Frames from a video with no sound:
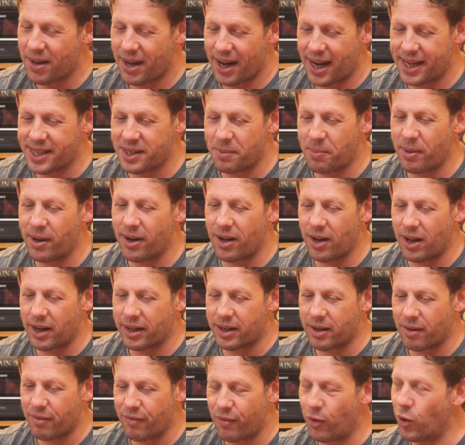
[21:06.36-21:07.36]
It's a bit
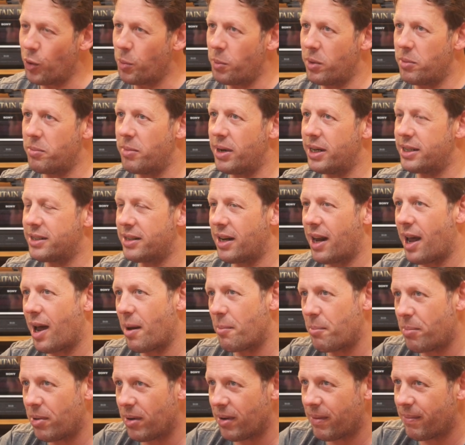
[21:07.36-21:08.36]
like a Fortnum Mason
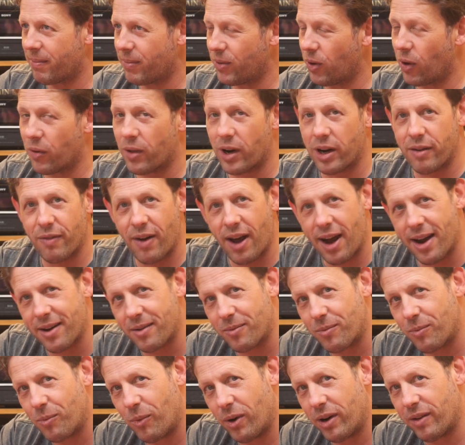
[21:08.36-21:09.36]
hamper. Not that I've
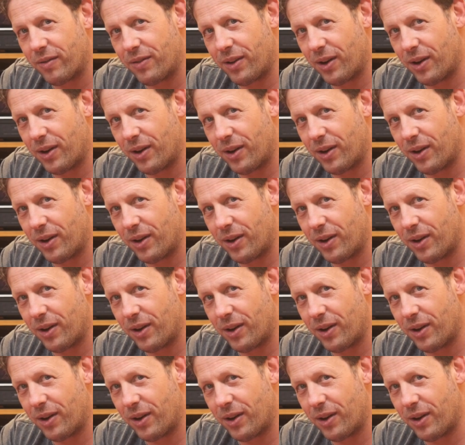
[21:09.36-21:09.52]
had one of